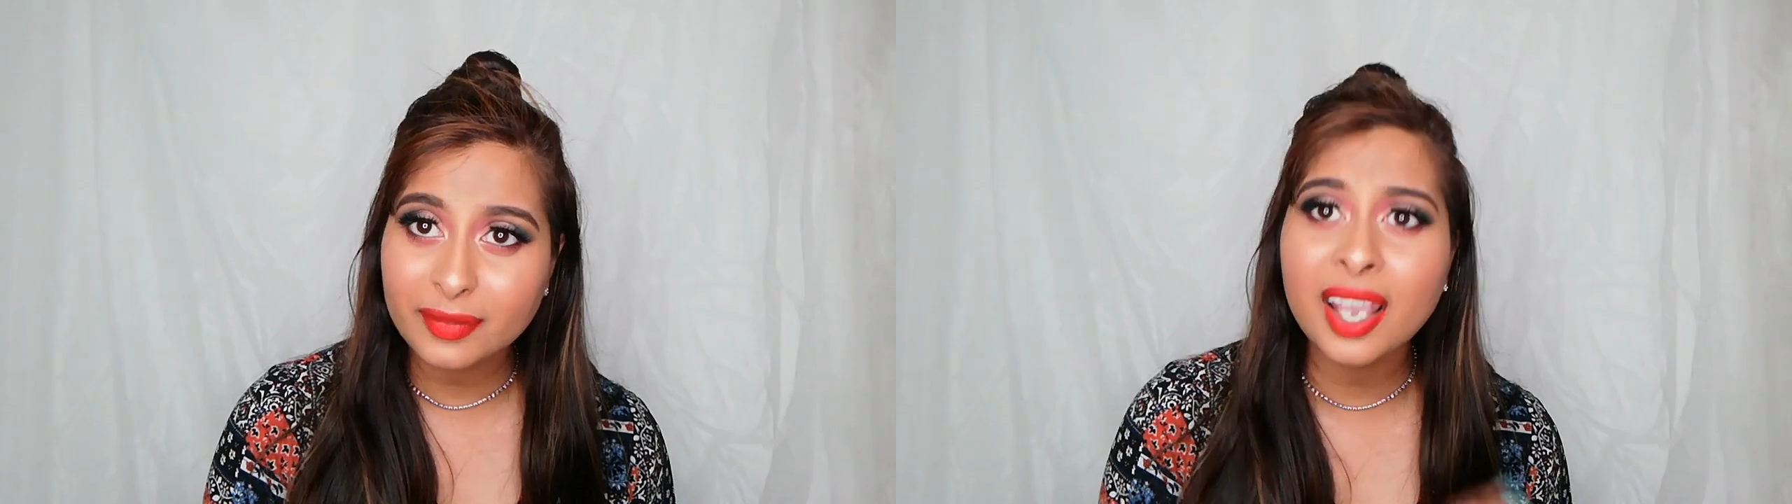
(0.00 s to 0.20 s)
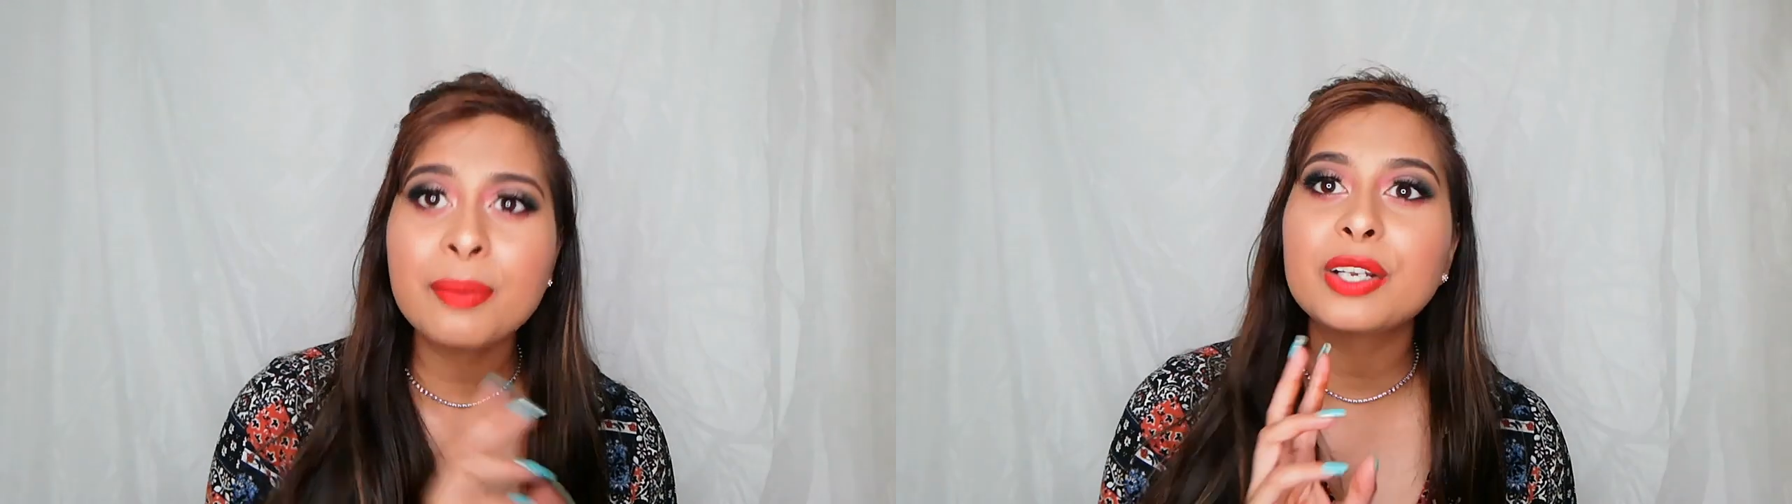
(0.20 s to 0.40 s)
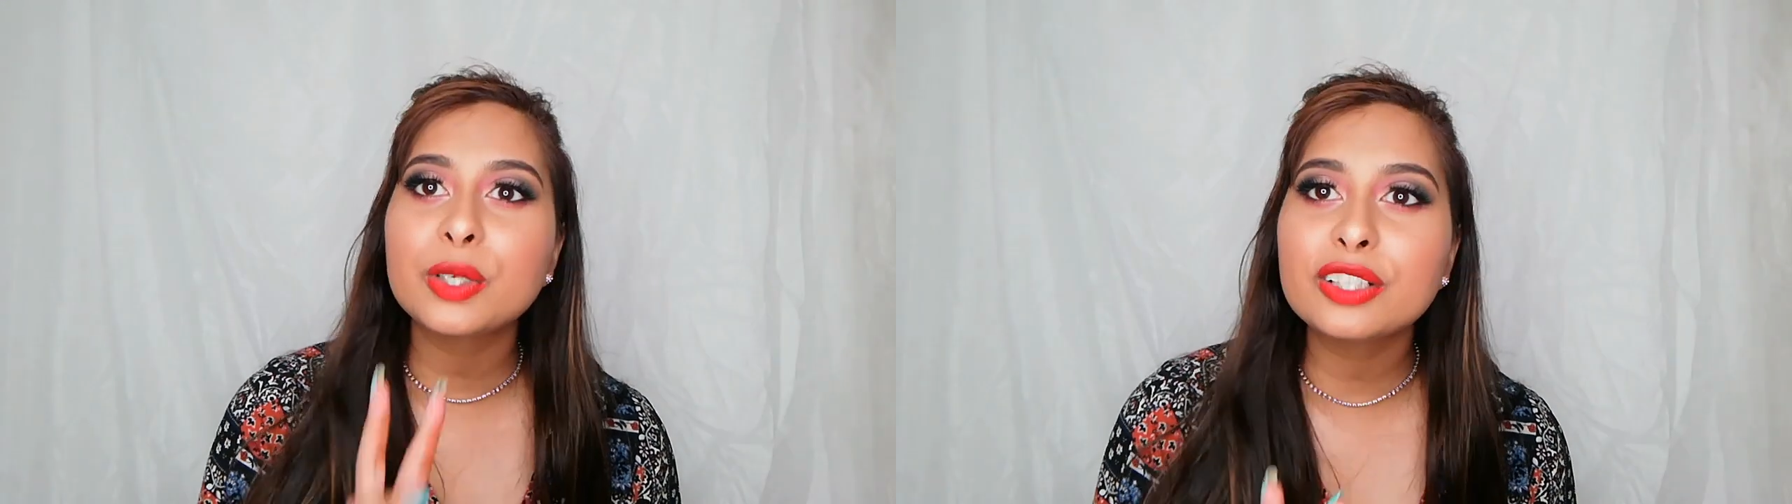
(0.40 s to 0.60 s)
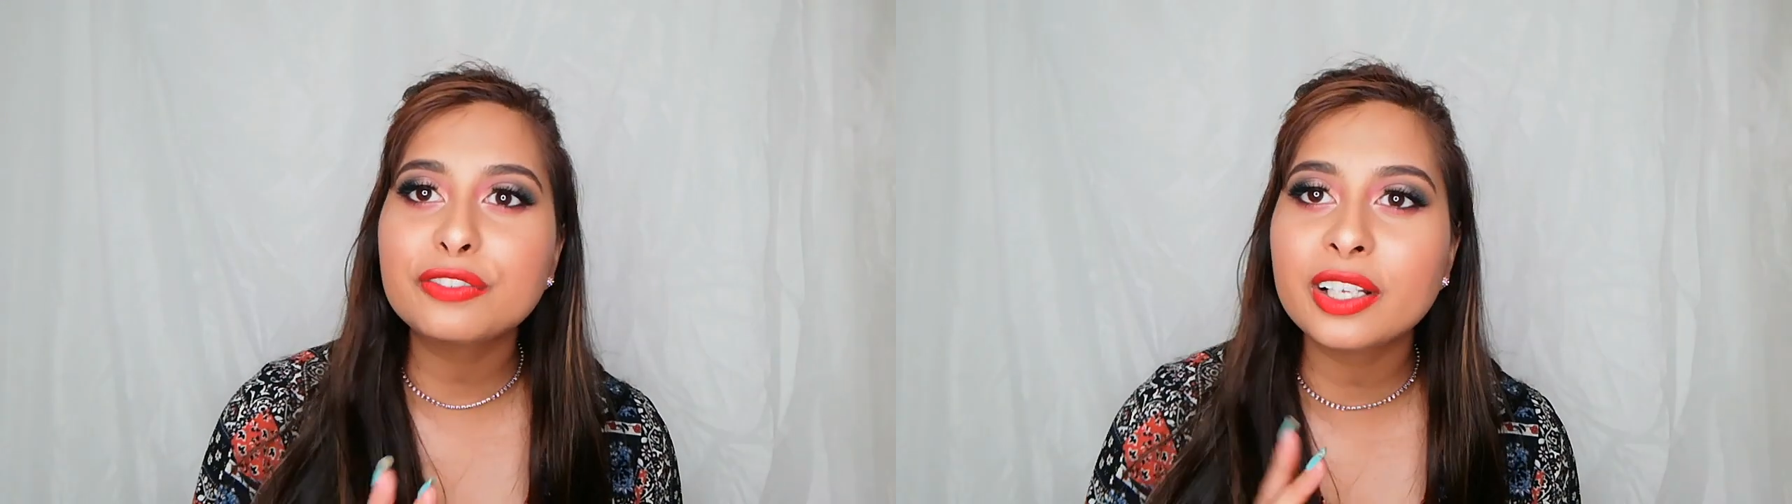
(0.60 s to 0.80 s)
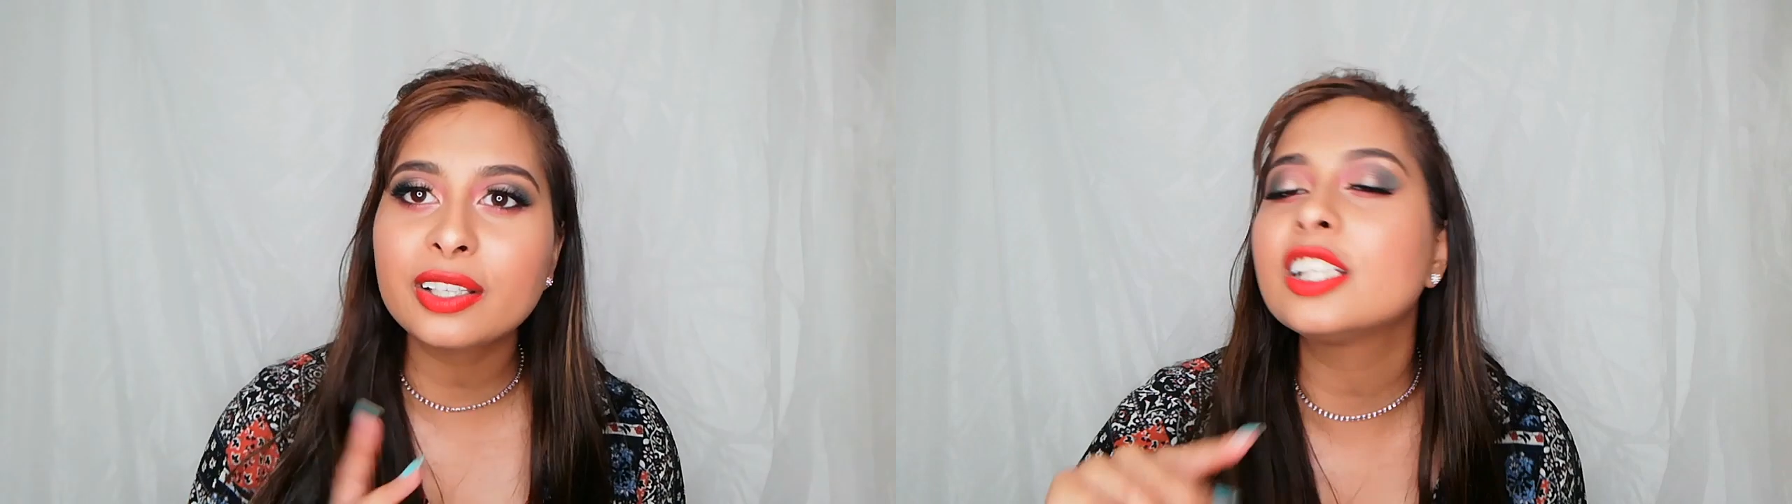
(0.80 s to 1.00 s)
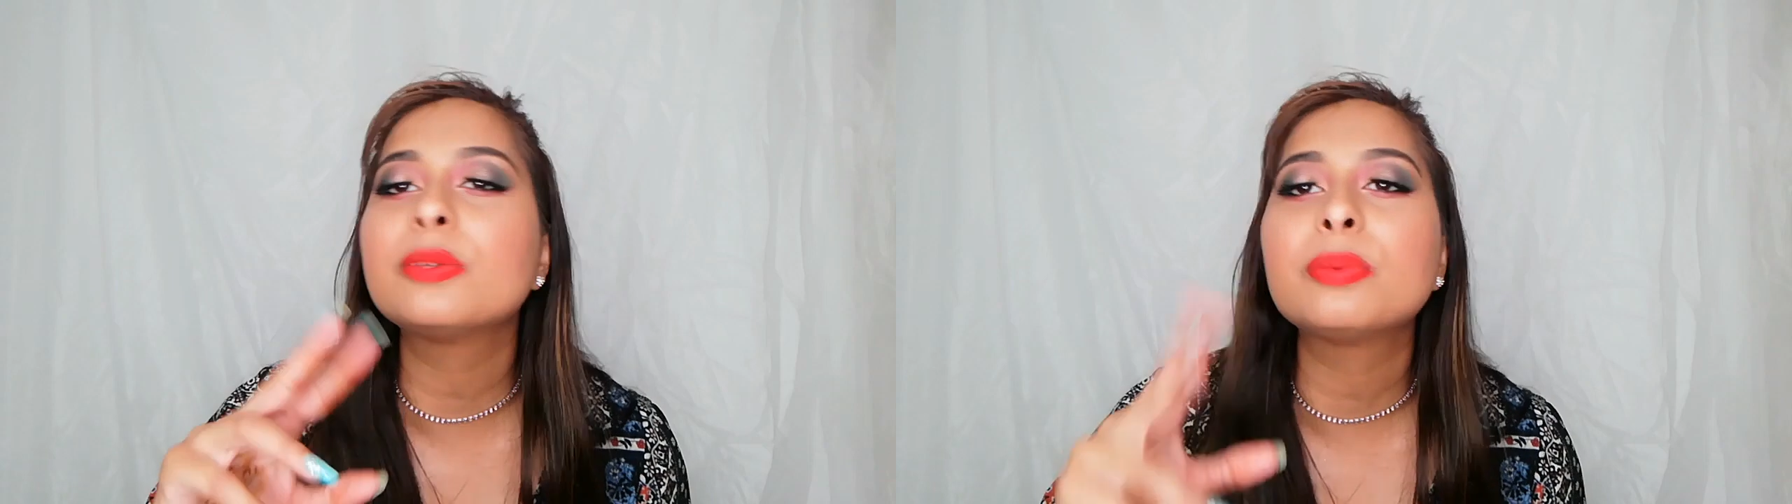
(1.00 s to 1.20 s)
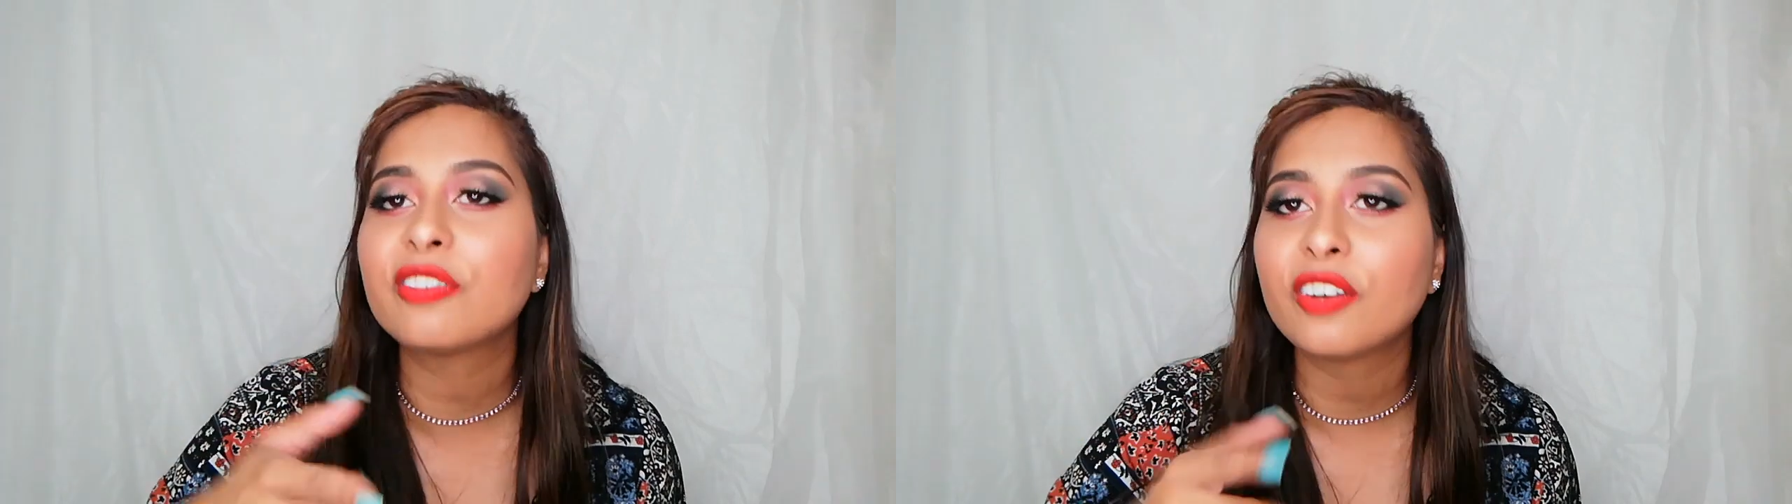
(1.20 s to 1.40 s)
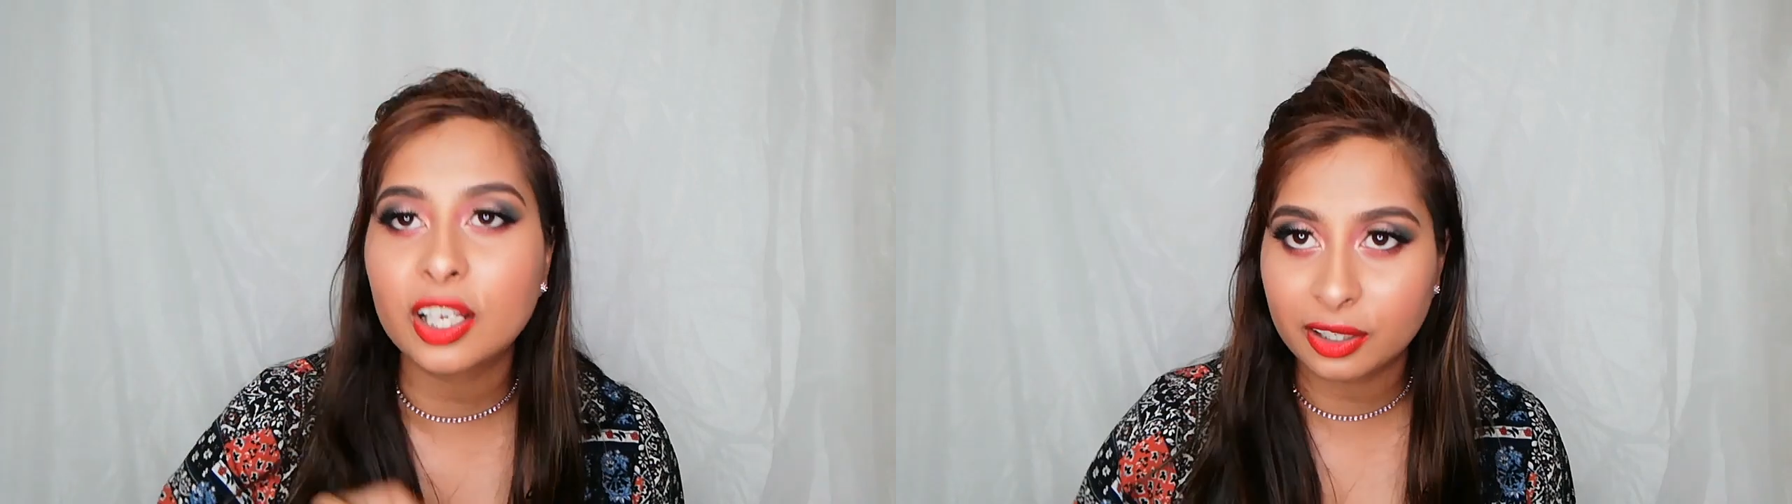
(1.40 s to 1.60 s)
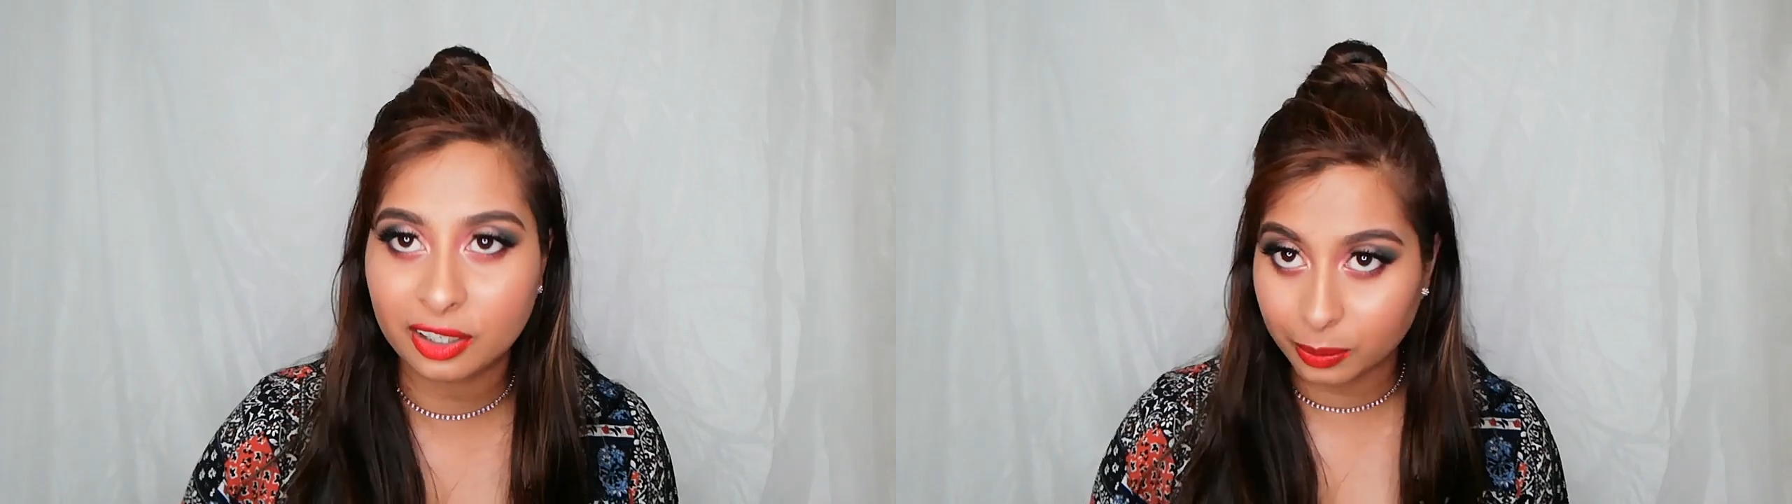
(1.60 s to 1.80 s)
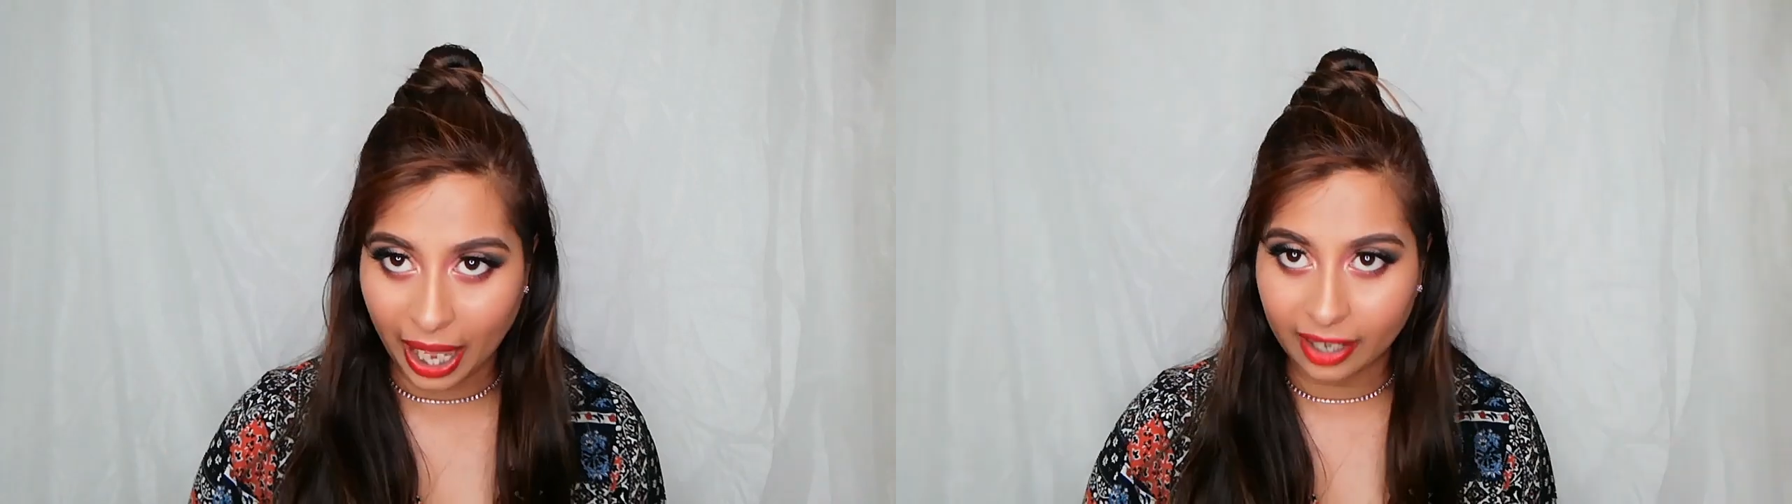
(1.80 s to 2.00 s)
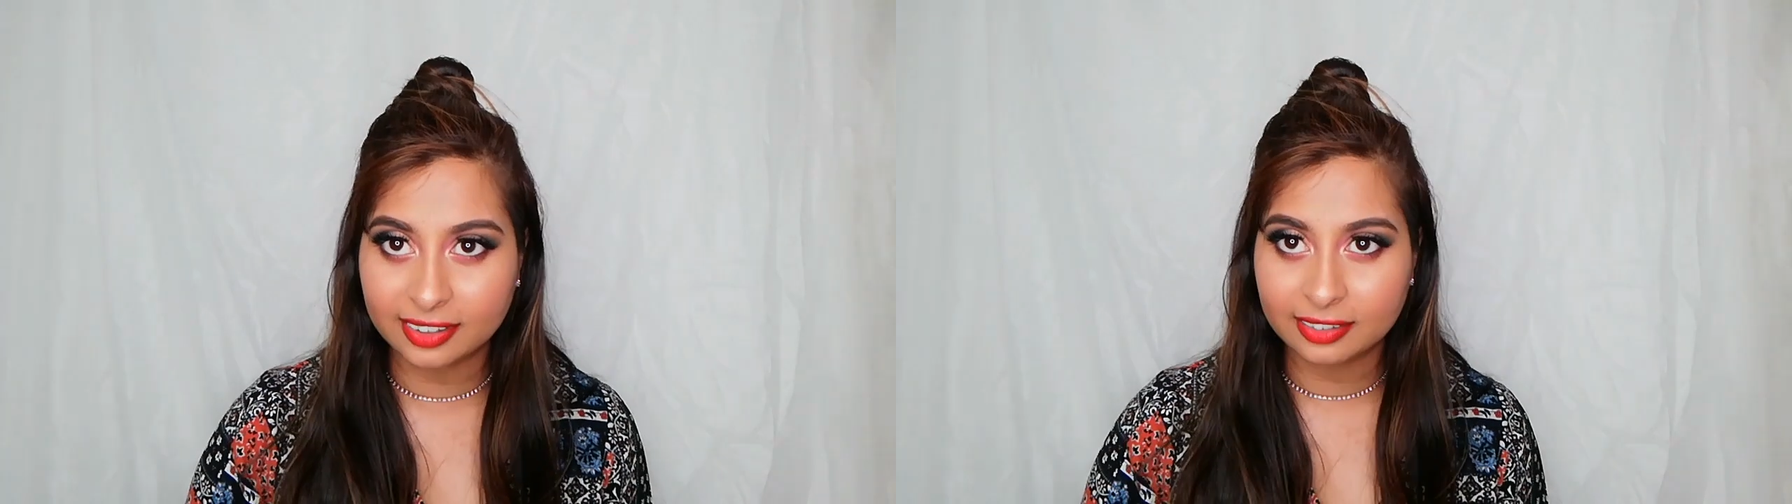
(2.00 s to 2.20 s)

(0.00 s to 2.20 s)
And my real friend, they need to be following you back.